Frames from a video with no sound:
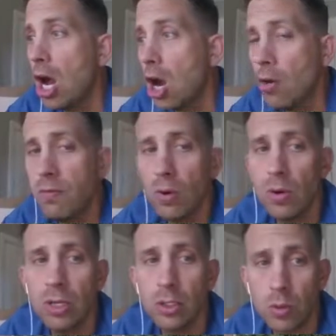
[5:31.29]

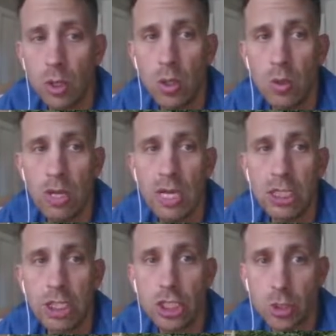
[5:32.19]
Overgrown
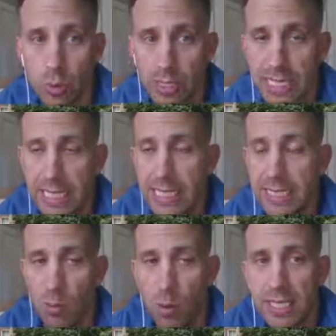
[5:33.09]
trees.
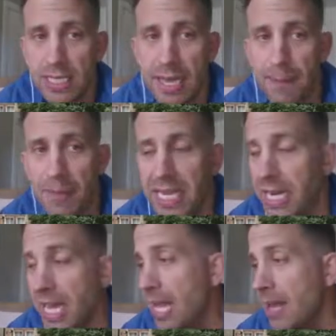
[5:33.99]
And what does that mean?